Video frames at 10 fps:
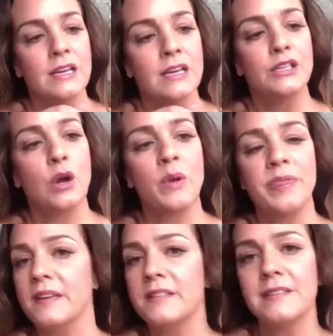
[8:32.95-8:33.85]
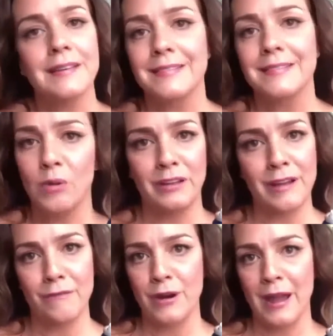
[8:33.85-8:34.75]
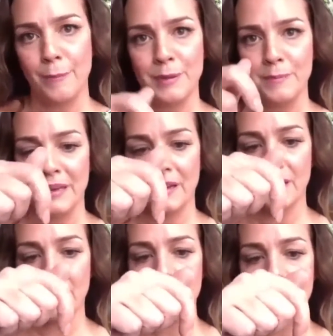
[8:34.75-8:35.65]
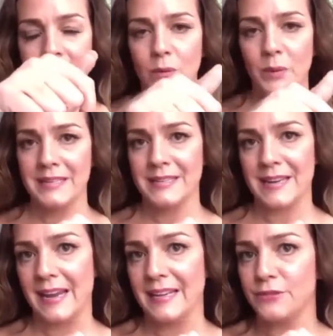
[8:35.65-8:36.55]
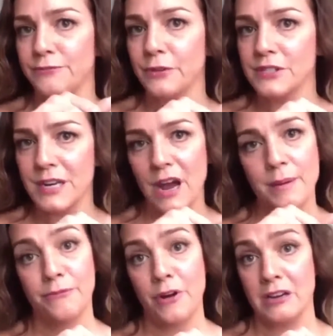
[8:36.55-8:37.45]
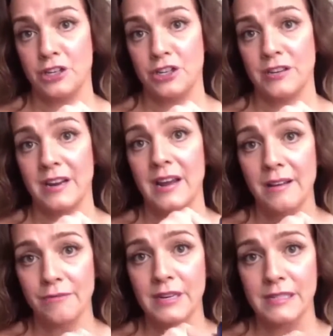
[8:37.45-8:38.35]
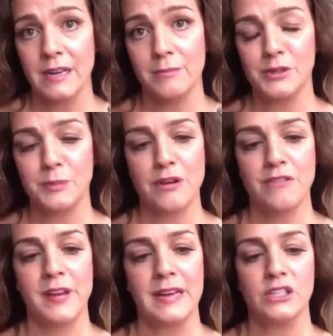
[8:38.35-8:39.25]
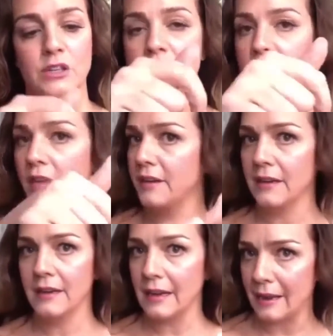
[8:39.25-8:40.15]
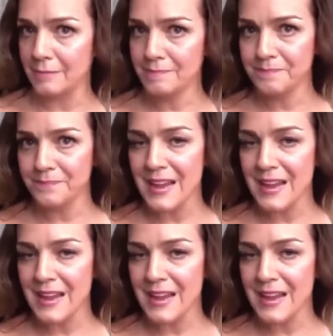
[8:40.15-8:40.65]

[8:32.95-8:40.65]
So with this, that will never happen, because we say it's first time fresh every time you spray your face. So nothing can get in.